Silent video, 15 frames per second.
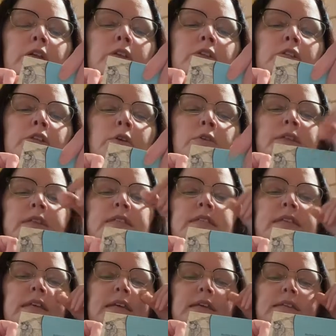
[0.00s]
So this
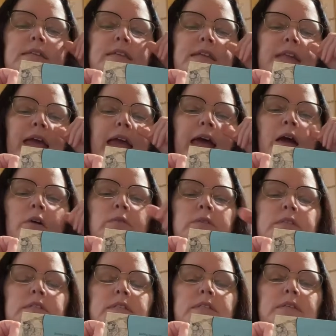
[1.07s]
is an
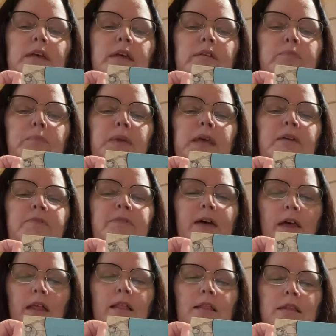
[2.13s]
ounce of
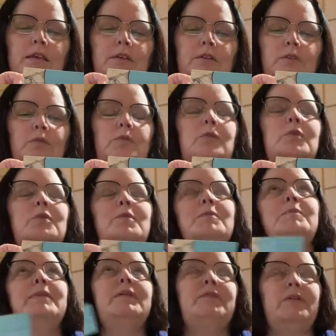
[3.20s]
BFL, Ooh,
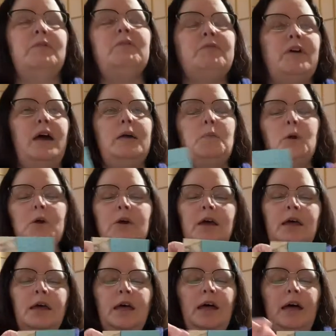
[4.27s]
my favorite fiber,
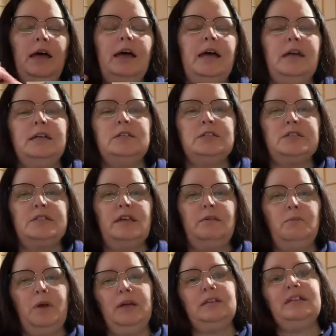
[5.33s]
uh, just
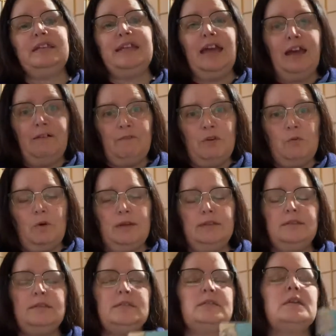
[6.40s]
like practically
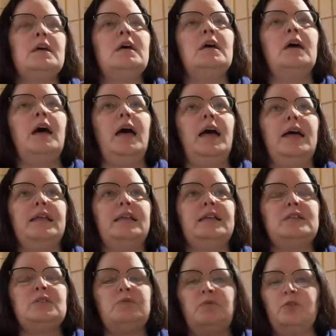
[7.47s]
everyone's, uh, at
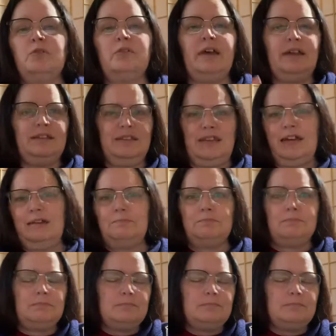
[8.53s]
least for like that.